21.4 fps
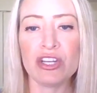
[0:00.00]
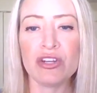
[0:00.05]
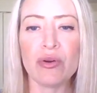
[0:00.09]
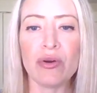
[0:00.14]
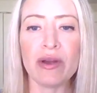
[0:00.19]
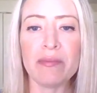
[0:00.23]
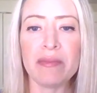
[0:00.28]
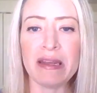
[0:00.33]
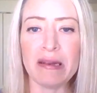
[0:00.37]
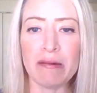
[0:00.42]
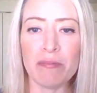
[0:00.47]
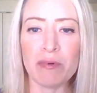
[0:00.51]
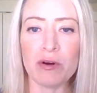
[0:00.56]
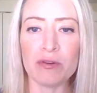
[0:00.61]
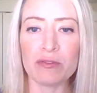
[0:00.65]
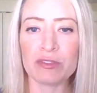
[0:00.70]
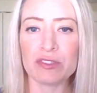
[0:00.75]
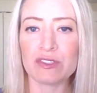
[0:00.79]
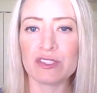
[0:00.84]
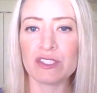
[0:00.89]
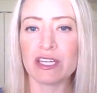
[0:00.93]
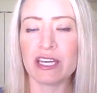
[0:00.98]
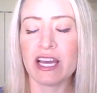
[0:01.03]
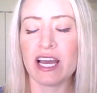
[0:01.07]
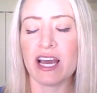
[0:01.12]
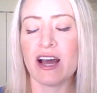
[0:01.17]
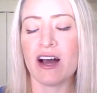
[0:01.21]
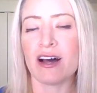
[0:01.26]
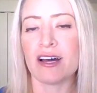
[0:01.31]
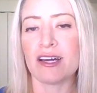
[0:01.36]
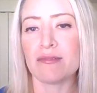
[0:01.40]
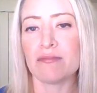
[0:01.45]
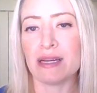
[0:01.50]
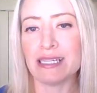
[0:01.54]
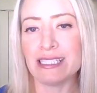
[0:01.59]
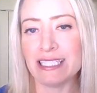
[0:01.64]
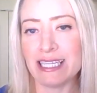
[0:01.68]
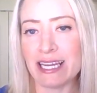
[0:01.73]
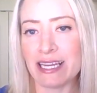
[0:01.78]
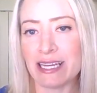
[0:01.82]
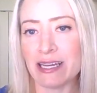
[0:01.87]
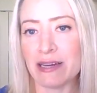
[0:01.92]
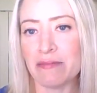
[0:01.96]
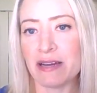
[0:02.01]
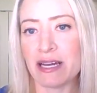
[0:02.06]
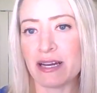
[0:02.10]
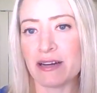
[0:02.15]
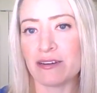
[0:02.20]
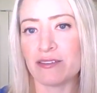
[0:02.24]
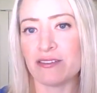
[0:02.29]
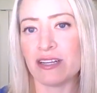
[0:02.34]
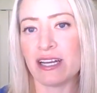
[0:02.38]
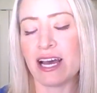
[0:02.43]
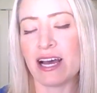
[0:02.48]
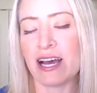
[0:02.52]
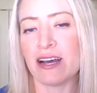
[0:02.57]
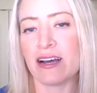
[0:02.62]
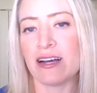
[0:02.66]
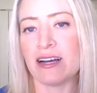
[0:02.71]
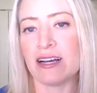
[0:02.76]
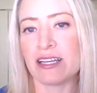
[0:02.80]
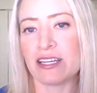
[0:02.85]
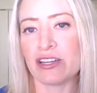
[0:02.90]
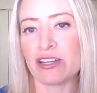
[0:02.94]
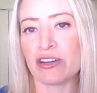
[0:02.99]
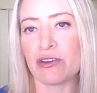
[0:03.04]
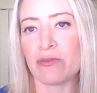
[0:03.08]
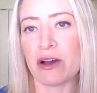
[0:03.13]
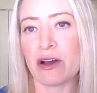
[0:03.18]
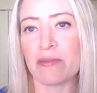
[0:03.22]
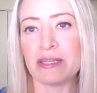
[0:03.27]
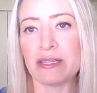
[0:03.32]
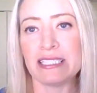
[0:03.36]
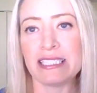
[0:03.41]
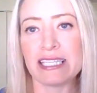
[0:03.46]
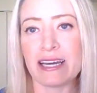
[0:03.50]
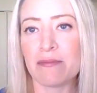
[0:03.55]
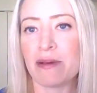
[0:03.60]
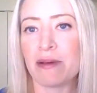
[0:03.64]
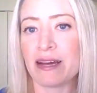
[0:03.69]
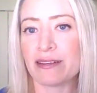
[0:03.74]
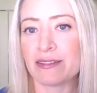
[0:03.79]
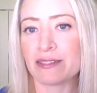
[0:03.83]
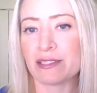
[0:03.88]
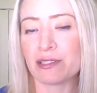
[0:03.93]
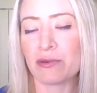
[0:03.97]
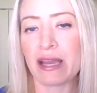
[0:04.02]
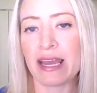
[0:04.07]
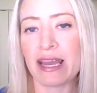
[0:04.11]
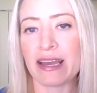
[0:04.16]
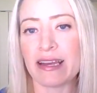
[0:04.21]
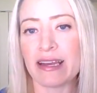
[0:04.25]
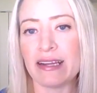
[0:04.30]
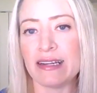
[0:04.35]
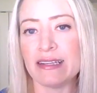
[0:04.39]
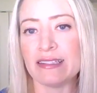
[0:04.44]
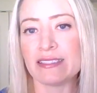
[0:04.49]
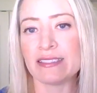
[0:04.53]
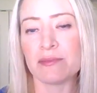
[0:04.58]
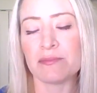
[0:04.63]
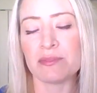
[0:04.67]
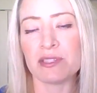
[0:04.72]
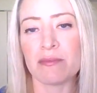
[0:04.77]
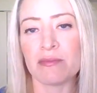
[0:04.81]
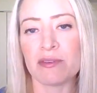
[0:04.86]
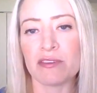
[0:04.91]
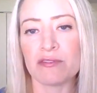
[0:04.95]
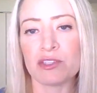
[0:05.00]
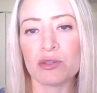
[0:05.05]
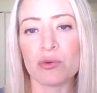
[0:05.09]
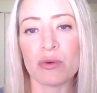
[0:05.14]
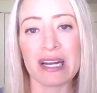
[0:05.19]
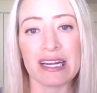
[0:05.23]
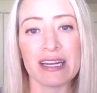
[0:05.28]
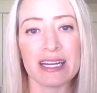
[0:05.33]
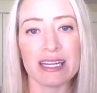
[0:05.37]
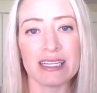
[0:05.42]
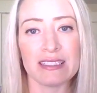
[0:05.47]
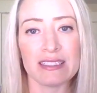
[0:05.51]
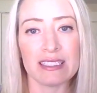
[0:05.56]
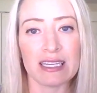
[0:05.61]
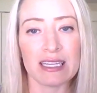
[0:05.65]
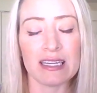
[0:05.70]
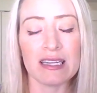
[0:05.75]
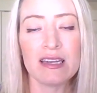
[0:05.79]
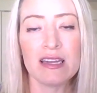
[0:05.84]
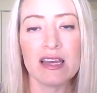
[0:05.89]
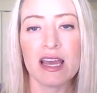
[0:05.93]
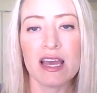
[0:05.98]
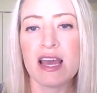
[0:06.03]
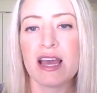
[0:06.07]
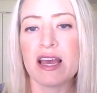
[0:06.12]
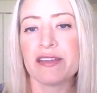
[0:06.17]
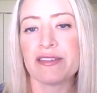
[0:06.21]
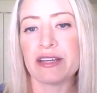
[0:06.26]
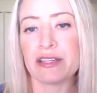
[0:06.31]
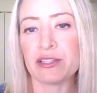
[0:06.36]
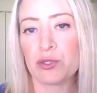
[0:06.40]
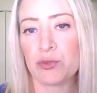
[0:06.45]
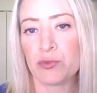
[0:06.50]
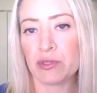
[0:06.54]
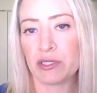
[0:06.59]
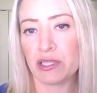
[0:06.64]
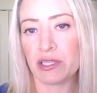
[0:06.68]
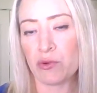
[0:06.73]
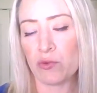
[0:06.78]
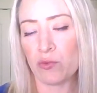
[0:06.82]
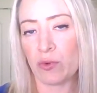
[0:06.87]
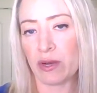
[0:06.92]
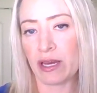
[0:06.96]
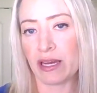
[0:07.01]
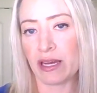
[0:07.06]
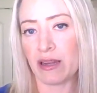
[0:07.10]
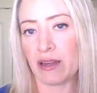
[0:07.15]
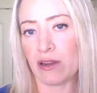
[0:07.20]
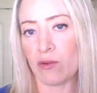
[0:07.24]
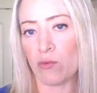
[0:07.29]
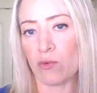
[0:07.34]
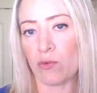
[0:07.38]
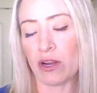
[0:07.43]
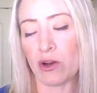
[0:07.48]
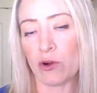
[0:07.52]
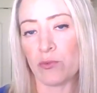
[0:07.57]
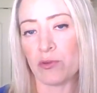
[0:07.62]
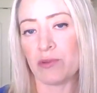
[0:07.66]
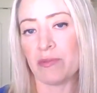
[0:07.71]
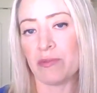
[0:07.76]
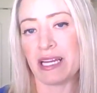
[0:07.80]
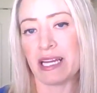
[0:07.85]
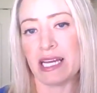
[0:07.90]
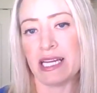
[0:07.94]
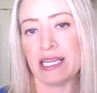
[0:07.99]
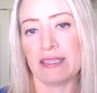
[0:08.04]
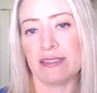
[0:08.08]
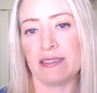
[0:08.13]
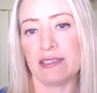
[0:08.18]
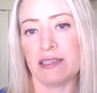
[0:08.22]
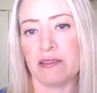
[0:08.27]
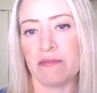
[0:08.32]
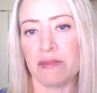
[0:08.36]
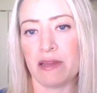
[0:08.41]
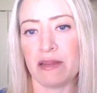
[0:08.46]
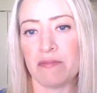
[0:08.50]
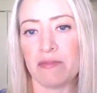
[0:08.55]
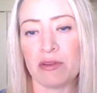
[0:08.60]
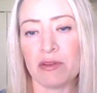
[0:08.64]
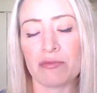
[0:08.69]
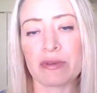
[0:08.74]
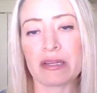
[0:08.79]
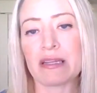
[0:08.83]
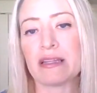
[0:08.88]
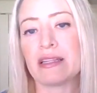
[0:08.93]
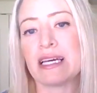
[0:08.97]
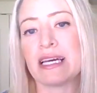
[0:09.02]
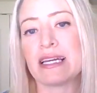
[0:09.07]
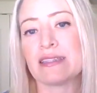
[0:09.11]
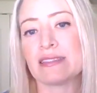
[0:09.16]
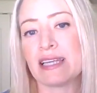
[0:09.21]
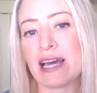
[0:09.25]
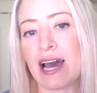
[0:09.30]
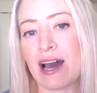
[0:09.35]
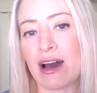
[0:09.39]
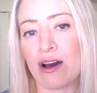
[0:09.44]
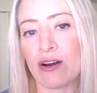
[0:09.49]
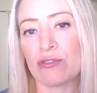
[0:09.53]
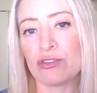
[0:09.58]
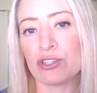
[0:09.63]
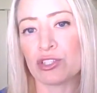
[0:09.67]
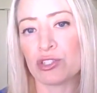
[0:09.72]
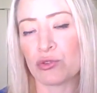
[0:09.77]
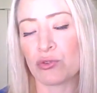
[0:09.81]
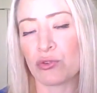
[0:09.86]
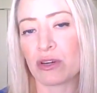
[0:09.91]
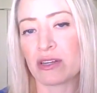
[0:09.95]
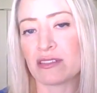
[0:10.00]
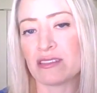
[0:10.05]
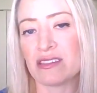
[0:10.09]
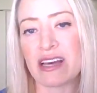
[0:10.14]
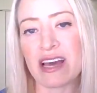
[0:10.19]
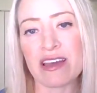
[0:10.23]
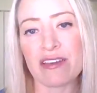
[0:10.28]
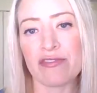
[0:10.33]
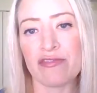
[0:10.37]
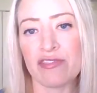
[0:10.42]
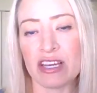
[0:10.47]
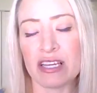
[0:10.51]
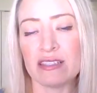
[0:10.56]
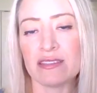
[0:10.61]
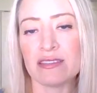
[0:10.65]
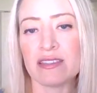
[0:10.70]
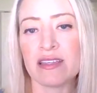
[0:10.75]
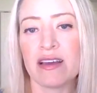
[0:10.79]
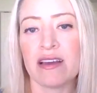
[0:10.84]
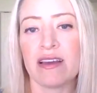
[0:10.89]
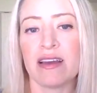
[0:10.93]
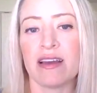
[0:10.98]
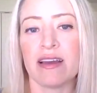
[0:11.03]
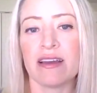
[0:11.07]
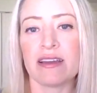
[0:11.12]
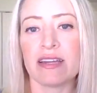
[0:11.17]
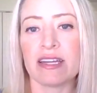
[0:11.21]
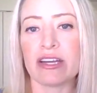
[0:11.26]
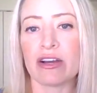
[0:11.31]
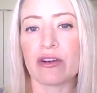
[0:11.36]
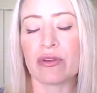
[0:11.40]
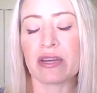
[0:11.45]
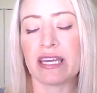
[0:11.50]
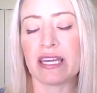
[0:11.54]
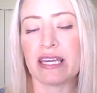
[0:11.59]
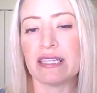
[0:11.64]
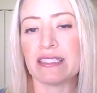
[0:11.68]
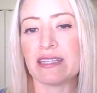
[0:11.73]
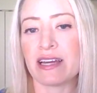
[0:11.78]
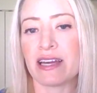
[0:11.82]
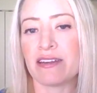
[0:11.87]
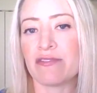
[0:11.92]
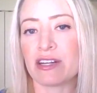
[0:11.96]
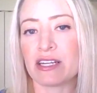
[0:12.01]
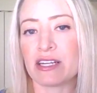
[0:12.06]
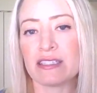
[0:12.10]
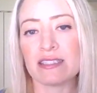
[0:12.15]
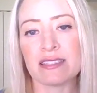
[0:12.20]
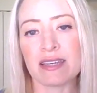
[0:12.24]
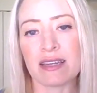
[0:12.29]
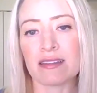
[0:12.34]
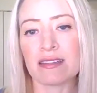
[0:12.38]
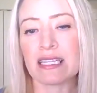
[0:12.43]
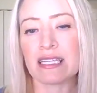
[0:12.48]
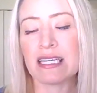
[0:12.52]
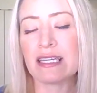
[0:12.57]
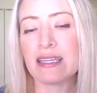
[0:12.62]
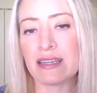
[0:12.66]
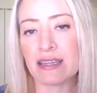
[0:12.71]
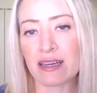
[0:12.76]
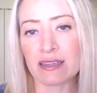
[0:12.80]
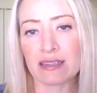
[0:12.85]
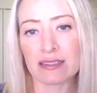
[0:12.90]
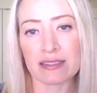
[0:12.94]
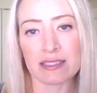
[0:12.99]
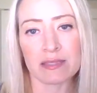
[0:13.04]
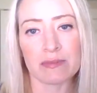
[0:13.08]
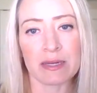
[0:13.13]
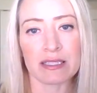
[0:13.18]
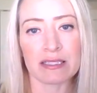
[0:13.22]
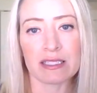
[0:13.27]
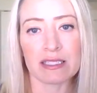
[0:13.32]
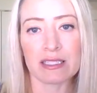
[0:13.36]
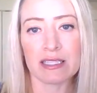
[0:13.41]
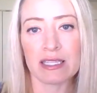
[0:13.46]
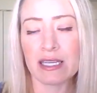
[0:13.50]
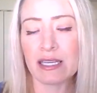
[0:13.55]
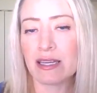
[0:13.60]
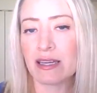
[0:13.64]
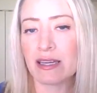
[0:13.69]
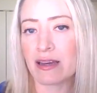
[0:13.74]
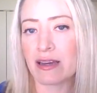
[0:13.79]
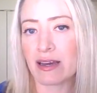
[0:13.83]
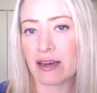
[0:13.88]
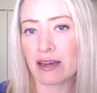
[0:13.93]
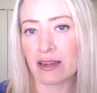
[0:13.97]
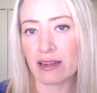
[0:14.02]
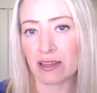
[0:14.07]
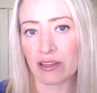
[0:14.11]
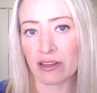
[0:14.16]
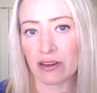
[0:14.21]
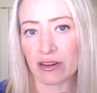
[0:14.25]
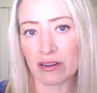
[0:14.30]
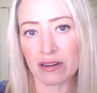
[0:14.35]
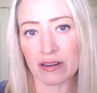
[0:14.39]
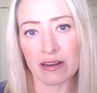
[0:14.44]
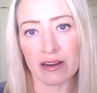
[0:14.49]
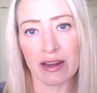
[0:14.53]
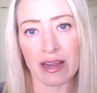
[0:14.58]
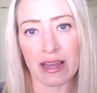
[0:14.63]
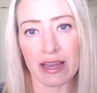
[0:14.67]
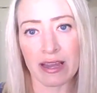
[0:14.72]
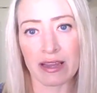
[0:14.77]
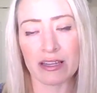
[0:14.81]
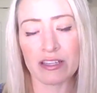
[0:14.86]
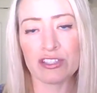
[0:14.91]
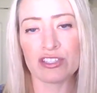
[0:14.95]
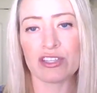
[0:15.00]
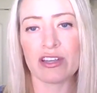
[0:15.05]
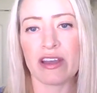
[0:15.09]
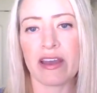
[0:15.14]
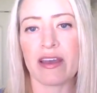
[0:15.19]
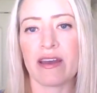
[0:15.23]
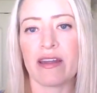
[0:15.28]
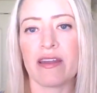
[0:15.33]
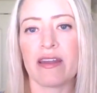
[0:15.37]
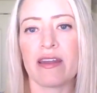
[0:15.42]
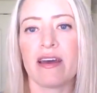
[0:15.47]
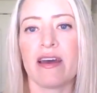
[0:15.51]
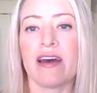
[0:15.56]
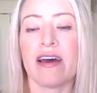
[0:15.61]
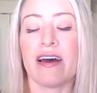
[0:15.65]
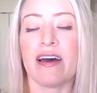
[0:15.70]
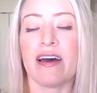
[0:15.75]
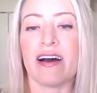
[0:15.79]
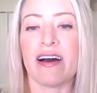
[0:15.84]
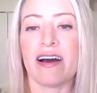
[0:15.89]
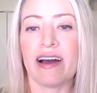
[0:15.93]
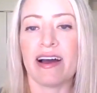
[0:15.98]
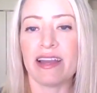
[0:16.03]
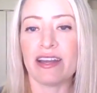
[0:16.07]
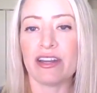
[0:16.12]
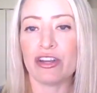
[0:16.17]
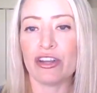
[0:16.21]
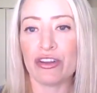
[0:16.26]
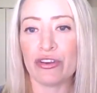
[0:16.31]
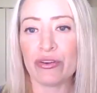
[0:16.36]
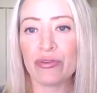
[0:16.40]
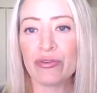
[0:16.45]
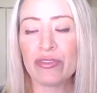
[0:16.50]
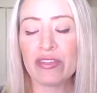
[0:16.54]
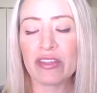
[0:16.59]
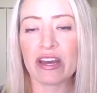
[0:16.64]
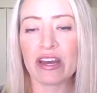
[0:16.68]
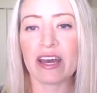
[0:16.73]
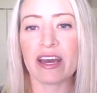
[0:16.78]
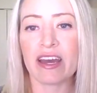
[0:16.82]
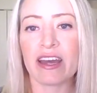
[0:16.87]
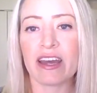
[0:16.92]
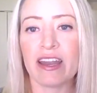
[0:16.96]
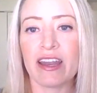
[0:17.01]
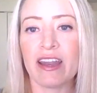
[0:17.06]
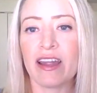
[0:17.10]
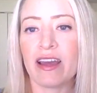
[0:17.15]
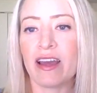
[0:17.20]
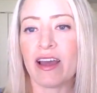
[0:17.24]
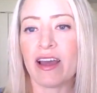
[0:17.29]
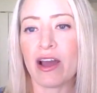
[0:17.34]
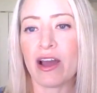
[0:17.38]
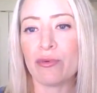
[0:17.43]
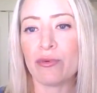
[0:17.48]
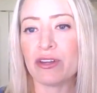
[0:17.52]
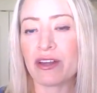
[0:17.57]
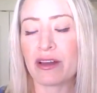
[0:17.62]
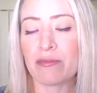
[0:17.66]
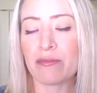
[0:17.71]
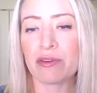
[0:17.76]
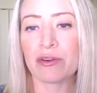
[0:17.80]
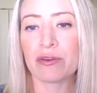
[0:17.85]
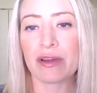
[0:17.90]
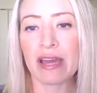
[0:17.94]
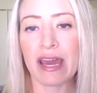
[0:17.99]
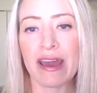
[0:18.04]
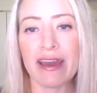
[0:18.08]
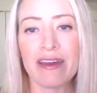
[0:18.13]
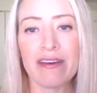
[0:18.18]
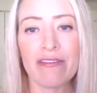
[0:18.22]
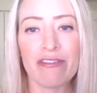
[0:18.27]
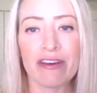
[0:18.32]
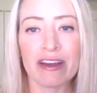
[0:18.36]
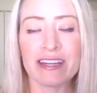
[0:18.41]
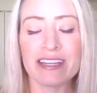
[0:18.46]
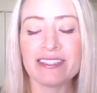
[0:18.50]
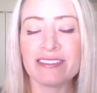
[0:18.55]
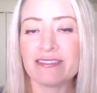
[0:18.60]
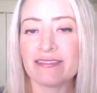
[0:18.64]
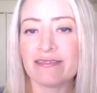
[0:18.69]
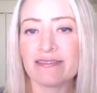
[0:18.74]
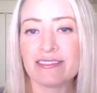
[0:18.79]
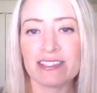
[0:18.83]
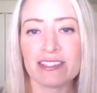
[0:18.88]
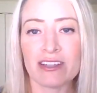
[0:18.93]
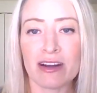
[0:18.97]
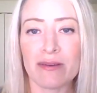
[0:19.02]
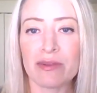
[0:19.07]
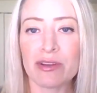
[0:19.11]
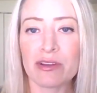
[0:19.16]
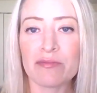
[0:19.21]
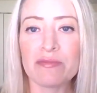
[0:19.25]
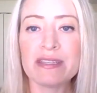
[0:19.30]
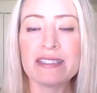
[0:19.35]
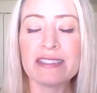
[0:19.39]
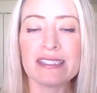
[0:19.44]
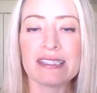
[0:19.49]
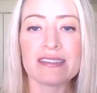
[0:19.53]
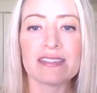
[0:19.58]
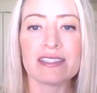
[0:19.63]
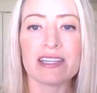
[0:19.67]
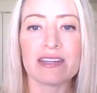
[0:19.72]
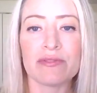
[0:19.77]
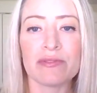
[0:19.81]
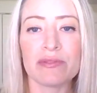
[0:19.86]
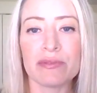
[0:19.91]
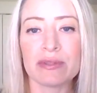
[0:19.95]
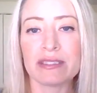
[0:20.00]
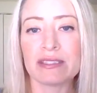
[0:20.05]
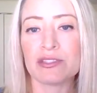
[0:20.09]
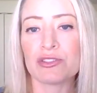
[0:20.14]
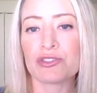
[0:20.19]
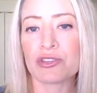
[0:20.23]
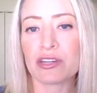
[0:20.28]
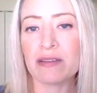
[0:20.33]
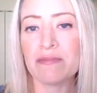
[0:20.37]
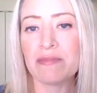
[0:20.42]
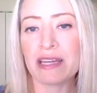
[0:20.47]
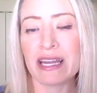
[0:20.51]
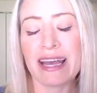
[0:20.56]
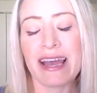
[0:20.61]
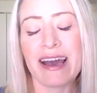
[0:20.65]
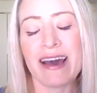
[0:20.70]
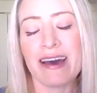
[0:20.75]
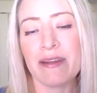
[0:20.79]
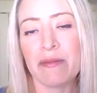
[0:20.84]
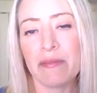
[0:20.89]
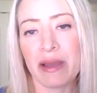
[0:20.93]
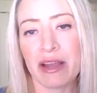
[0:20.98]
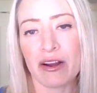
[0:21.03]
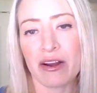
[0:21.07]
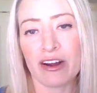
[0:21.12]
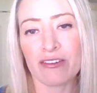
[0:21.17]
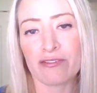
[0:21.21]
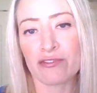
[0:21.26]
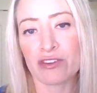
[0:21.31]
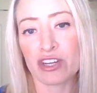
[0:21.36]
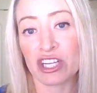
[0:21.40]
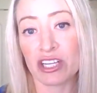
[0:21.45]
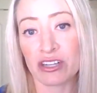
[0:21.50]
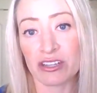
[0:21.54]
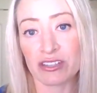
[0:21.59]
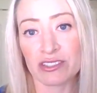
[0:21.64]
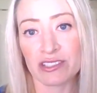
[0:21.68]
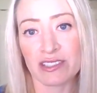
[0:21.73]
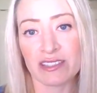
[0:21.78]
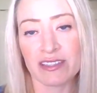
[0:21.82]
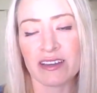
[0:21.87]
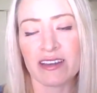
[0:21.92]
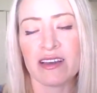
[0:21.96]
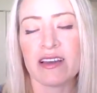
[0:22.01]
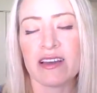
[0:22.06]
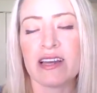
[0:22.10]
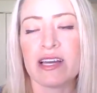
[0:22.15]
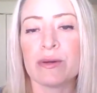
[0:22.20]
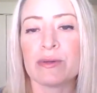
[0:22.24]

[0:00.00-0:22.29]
I made a post on Monday about, how my dad passed away in September of 2019. That's really what opened my eyes. It made me realize how short life is. He died very suddenly, unexpectedly at a younger age. And I knew that I would not be okay if I didn't start my own business. It was a dream that I had in my heart for years. It